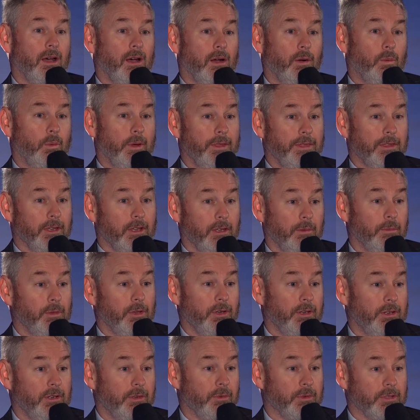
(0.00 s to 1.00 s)
when the
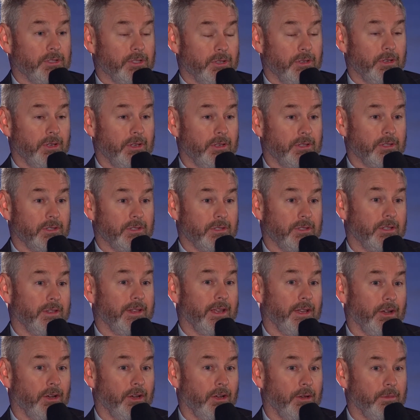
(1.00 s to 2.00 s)
community returned to
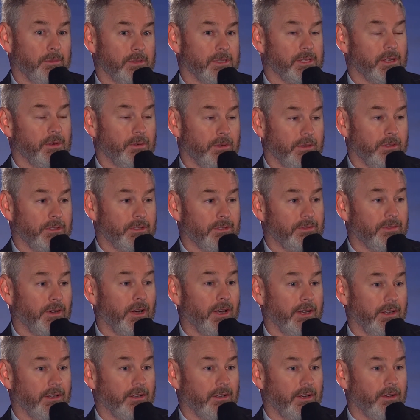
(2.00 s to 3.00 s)
their homes, they were to
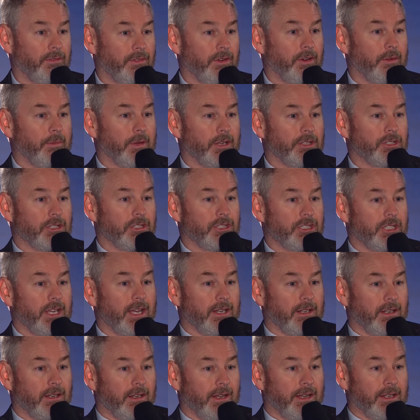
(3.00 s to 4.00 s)
find a very much a
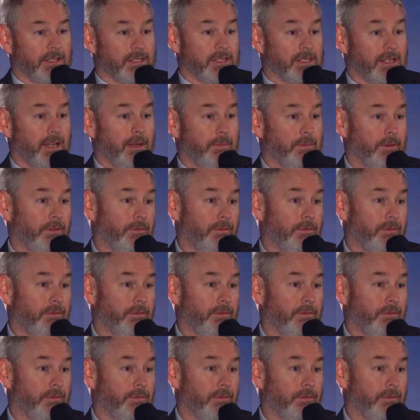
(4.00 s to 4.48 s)
shattered landscape,